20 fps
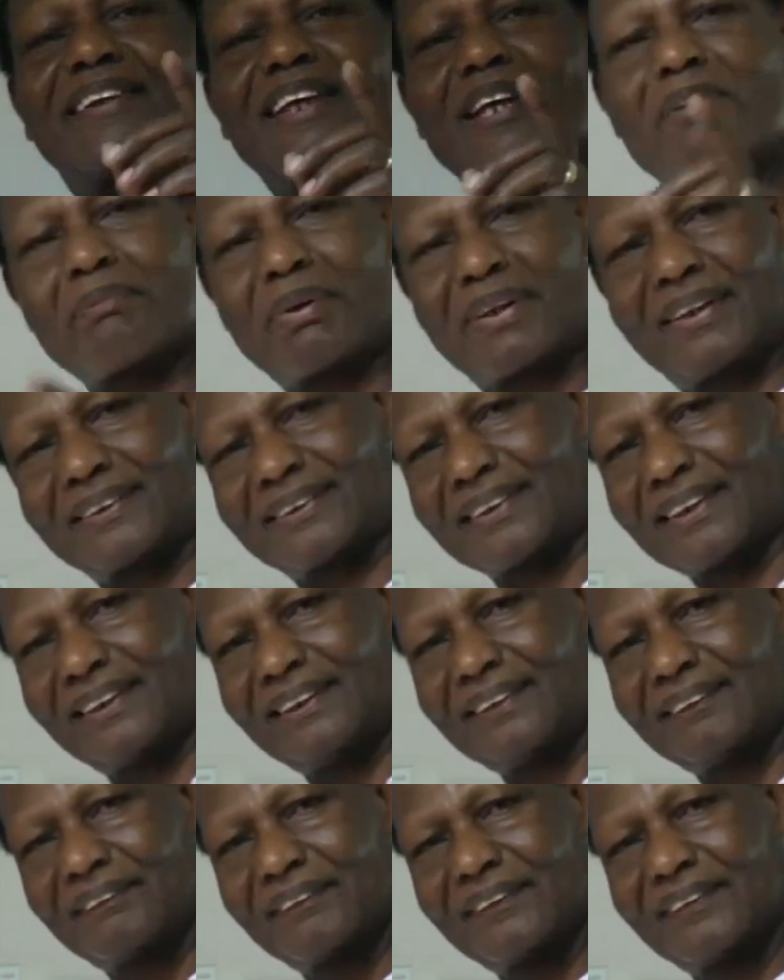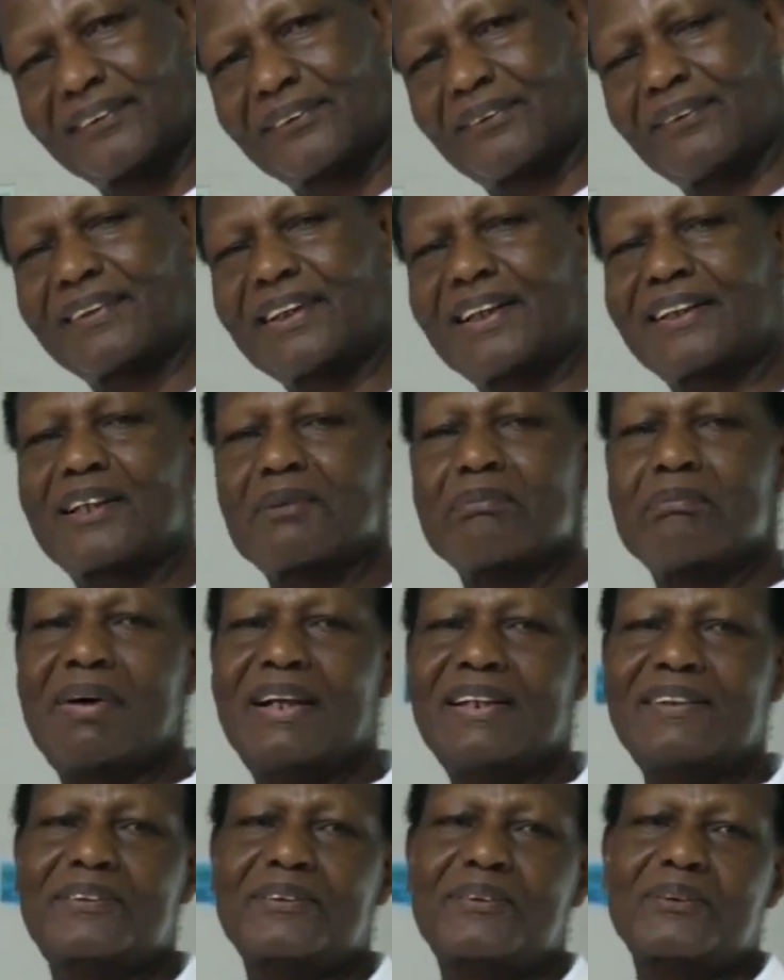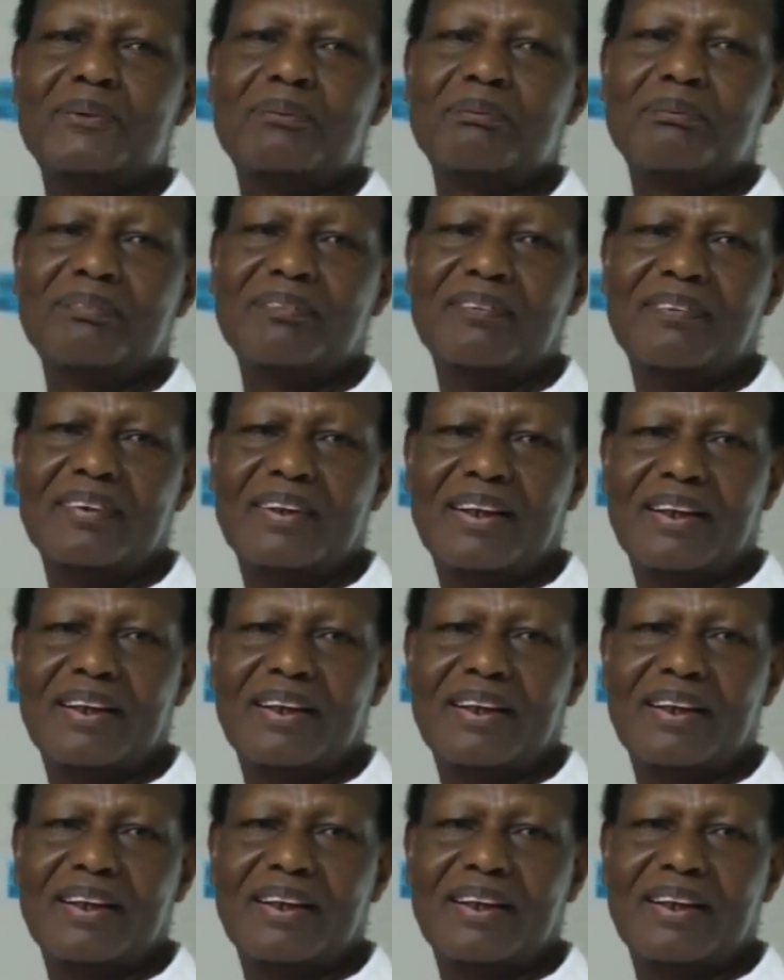temperature so that the mushroom